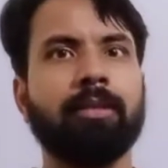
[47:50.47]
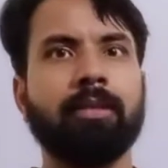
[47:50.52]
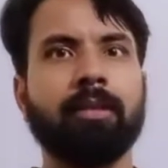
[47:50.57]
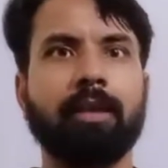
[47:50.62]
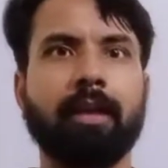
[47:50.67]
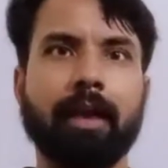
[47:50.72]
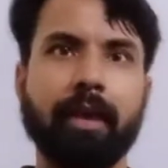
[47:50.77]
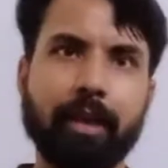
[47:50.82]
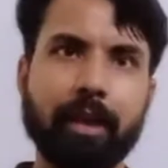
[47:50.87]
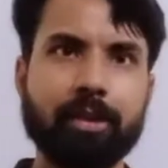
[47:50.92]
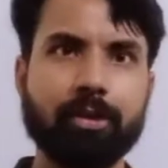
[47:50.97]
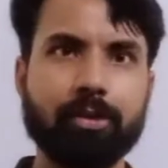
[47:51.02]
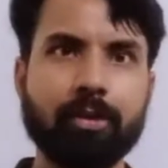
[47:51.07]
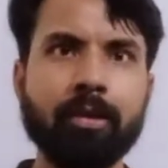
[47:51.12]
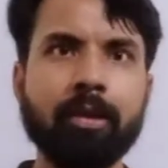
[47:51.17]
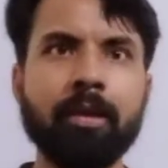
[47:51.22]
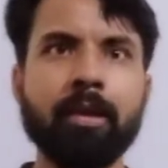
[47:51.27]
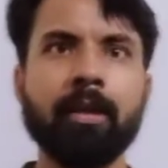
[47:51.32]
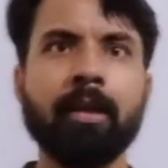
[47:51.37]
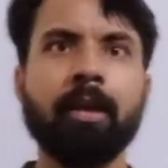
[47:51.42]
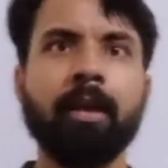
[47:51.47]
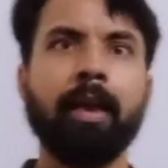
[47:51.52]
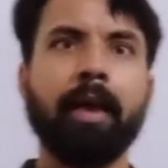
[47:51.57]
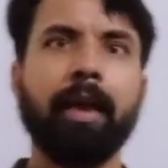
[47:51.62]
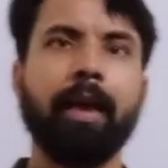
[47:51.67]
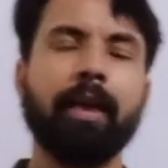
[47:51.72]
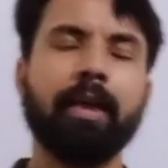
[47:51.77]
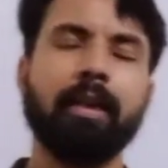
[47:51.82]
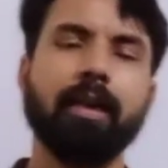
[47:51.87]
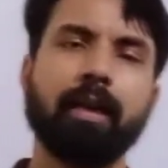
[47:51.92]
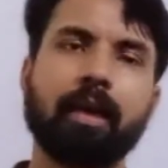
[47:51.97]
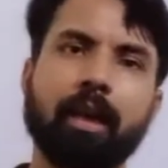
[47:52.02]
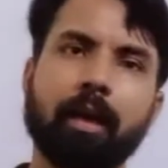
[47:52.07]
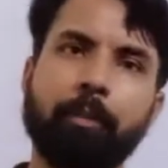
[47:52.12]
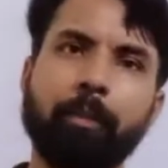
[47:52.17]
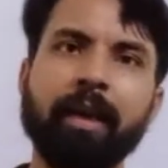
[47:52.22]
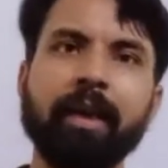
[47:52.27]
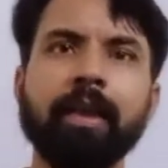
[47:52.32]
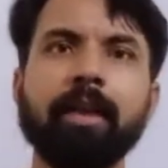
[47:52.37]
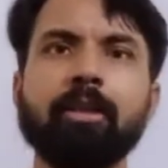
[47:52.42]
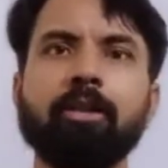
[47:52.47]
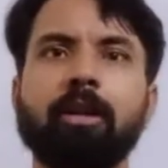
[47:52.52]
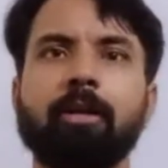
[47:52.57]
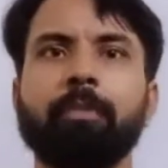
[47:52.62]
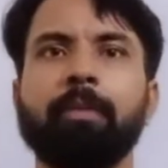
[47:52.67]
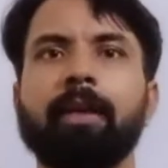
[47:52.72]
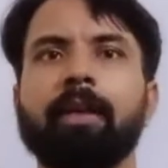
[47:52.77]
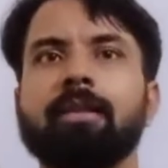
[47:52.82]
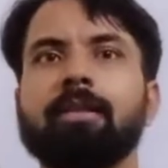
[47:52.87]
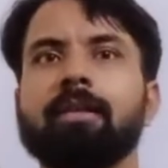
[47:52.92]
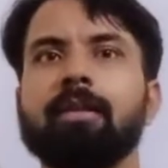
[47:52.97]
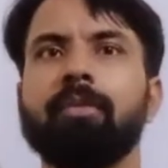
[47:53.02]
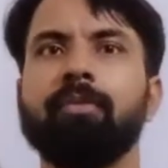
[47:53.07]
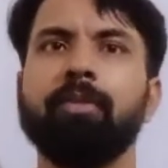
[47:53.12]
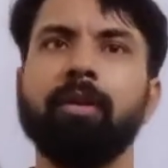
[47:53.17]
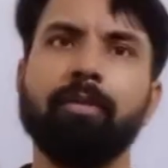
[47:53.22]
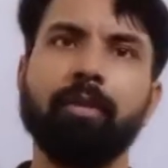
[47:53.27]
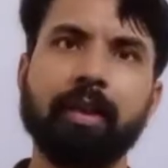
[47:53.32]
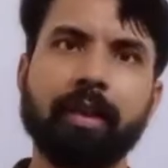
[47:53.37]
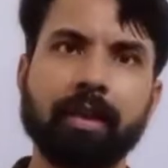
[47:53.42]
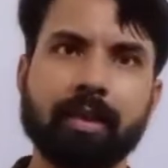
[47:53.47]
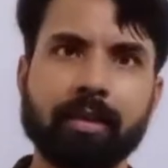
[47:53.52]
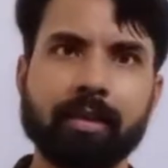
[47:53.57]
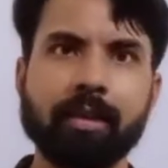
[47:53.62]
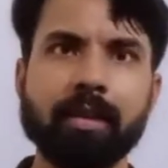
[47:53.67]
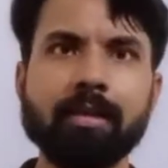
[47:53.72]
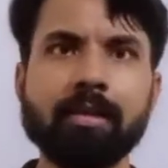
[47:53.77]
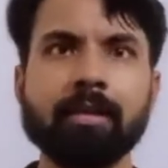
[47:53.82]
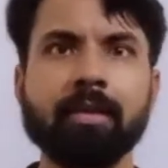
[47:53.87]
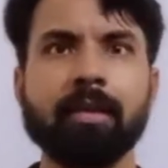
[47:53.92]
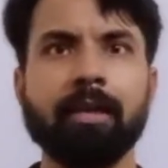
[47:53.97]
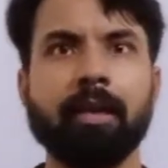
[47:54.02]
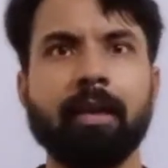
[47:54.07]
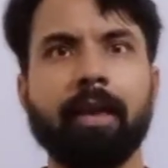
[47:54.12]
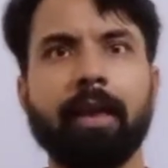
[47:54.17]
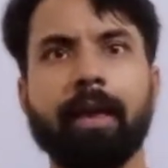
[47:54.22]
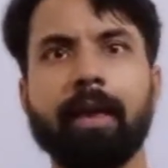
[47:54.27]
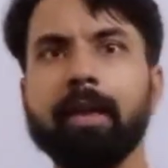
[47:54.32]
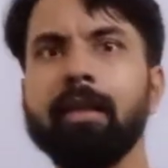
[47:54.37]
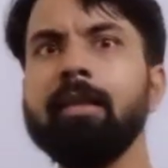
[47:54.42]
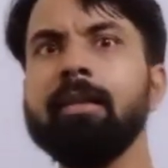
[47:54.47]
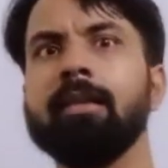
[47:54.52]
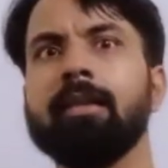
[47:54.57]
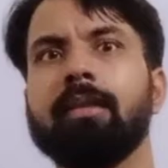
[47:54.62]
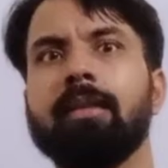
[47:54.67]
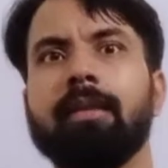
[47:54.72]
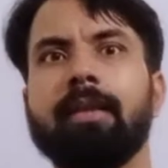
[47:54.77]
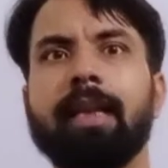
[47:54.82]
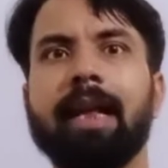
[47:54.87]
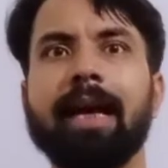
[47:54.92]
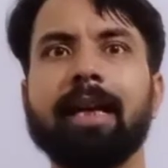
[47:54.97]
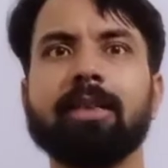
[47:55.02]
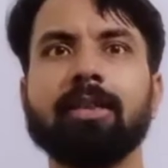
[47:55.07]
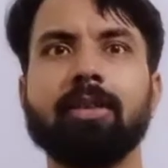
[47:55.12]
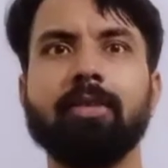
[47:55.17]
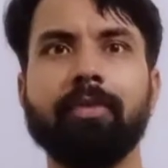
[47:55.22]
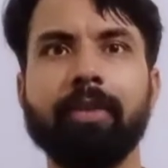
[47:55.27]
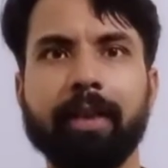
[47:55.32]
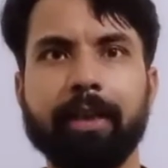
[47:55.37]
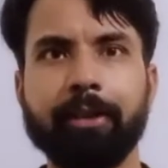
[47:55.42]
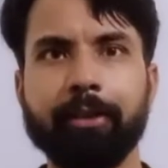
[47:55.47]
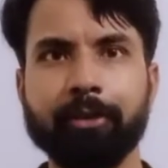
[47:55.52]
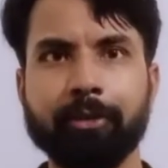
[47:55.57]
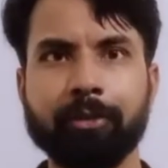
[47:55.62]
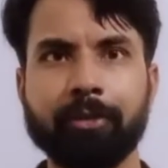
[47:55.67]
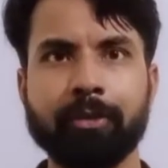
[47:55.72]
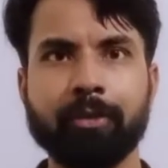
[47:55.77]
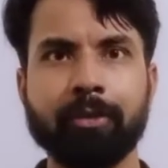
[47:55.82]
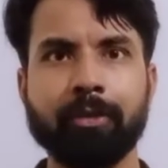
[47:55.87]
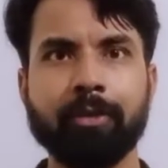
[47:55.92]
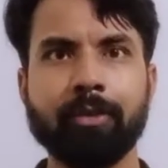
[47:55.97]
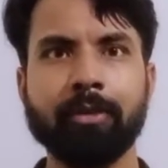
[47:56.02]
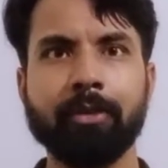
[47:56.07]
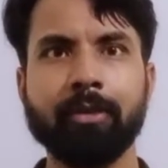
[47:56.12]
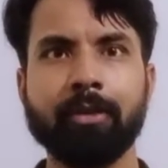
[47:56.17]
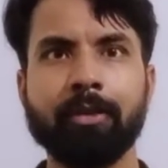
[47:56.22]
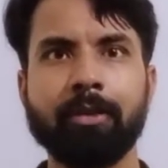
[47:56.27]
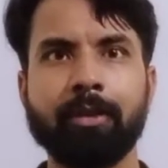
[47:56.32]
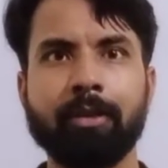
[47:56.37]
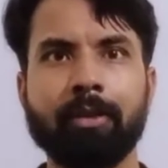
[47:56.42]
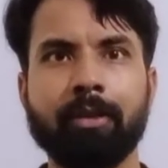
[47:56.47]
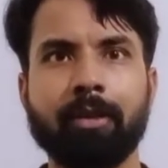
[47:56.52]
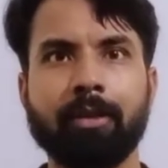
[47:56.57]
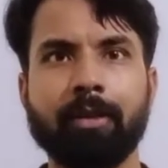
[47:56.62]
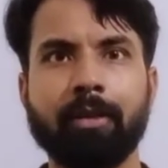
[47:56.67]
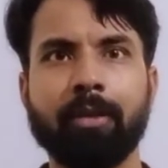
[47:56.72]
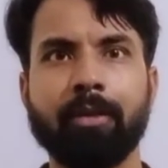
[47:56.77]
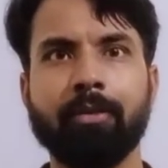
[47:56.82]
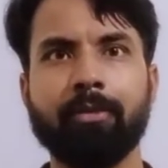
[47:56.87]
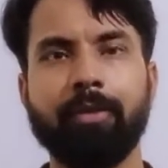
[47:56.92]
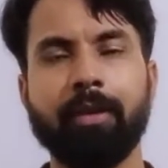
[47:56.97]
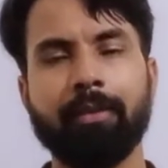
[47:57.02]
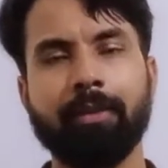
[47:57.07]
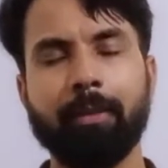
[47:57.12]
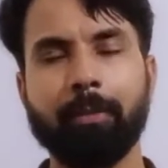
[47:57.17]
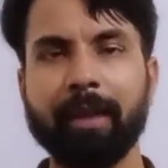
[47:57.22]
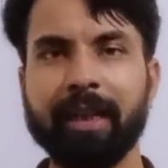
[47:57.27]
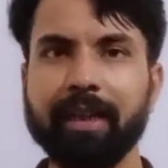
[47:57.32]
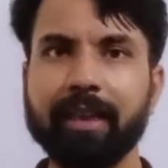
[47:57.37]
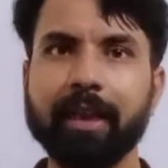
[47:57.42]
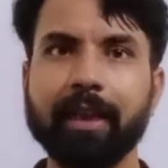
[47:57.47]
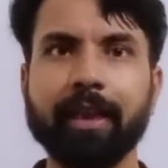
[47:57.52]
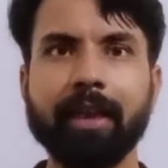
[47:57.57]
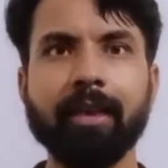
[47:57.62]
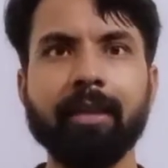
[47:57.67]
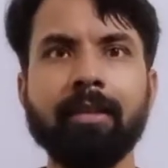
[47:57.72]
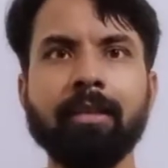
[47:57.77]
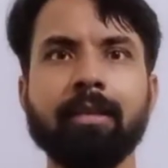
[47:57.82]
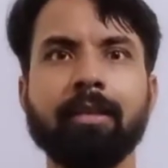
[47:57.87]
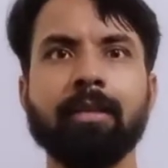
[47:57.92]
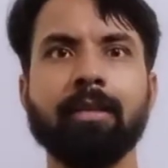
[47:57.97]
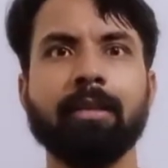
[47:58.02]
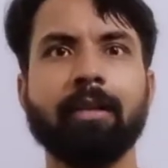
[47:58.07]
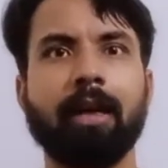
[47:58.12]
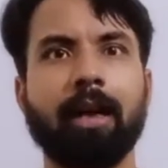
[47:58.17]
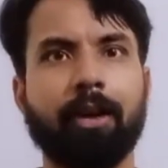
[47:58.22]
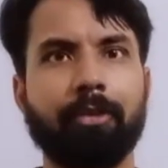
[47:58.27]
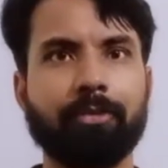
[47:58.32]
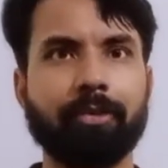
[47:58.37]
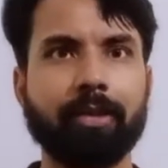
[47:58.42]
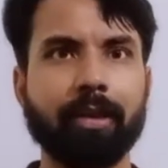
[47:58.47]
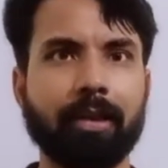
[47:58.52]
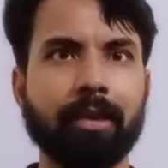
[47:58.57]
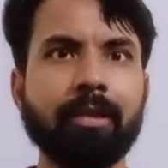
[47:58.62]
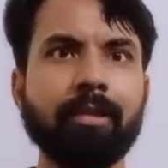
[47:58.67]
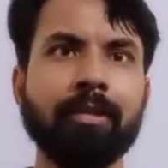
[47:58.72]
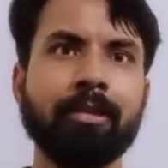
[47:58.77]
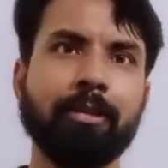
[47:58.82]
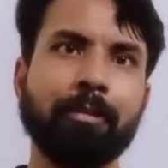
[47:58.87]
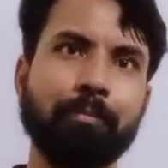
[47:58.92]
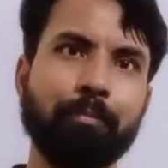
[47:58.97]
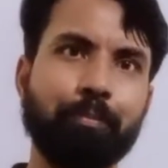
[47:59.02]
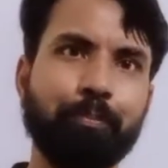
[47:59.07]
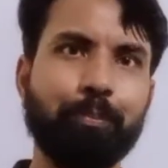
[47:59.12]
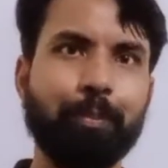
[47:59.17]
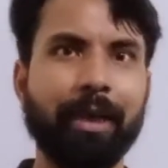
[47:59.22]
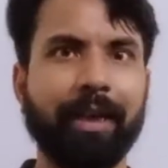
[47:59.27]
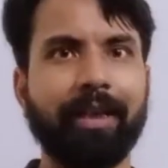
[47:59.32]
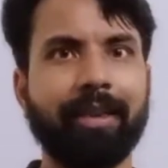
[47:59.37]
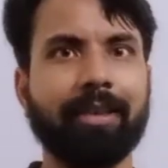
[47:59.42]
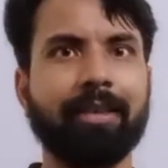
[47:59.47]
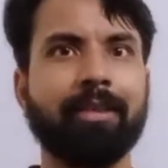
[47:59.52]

Understood? And the remaining topics we will discuss in next video. We will meet again after a break.